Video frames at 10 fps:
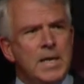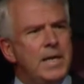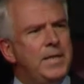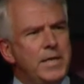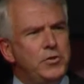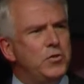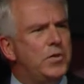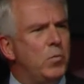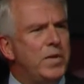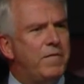The issues
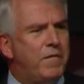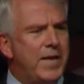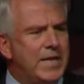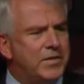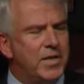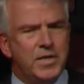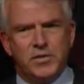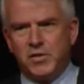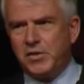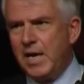that we face in a
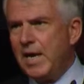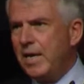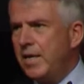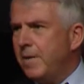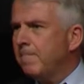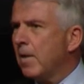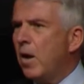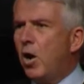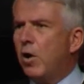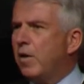society
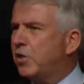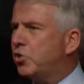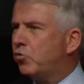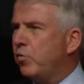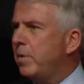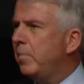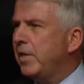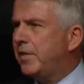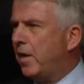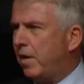are
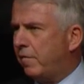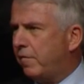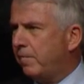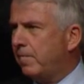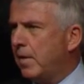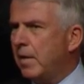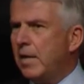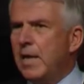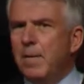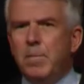extremely tough,
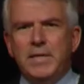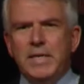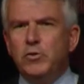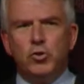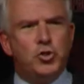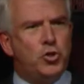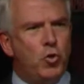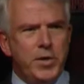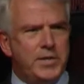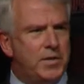but these are
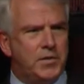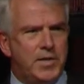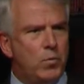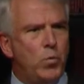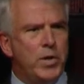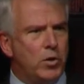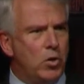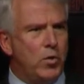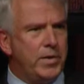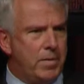choices that we are
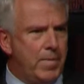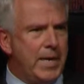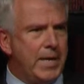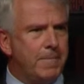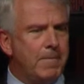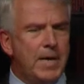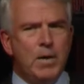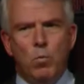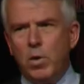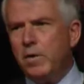going to make.
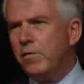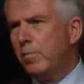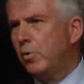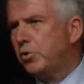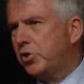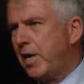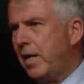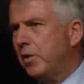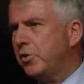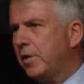And one of the most
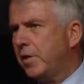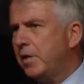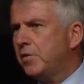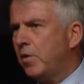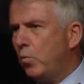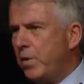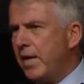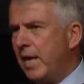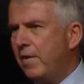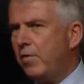challenging things that we
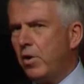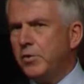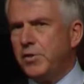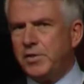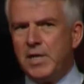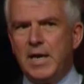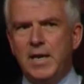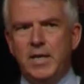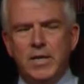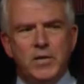have in our
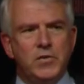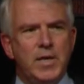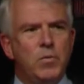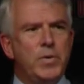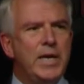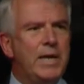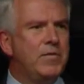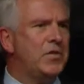society is that we have a